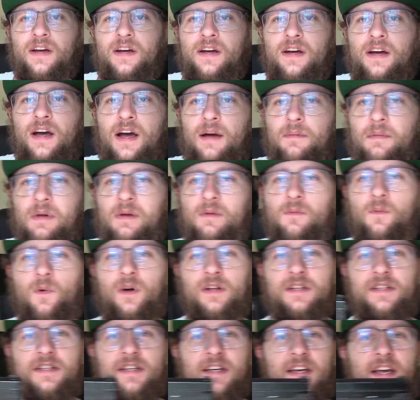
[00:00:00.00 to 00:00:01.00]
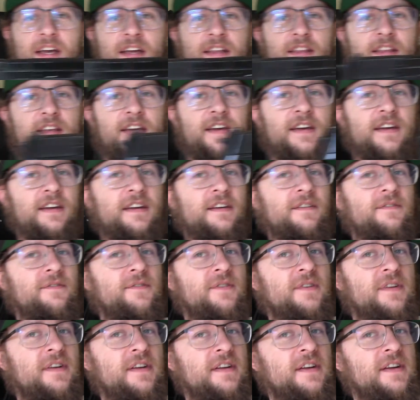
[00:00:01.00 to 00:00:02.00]
I mean, once again there, if you
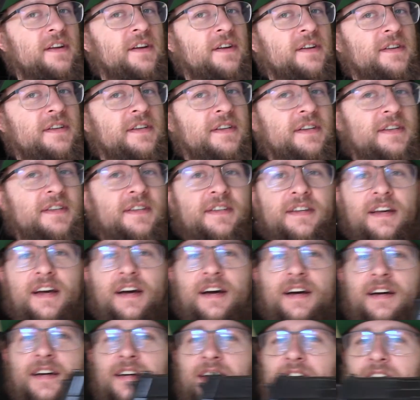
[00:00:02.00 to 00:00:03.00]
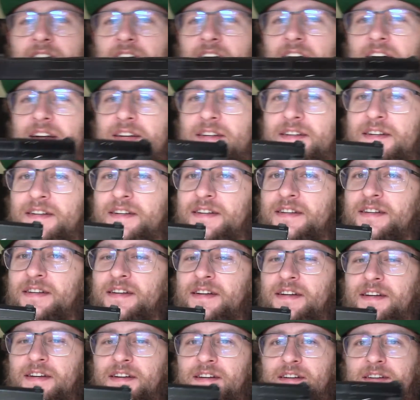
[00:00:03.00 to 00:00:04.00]
didn't notice, I did
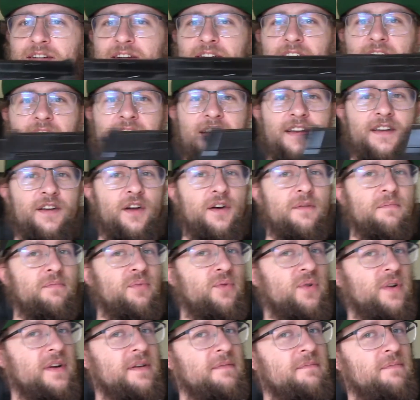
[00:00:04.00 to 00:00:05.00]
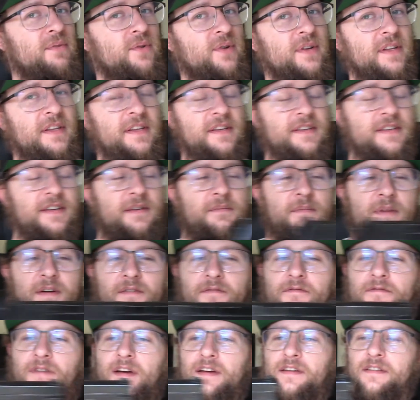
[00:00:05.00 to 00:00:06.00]
at no point this at my
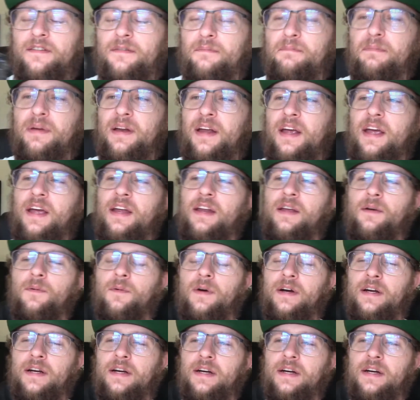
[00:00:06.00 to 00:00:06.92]
face, but anyway.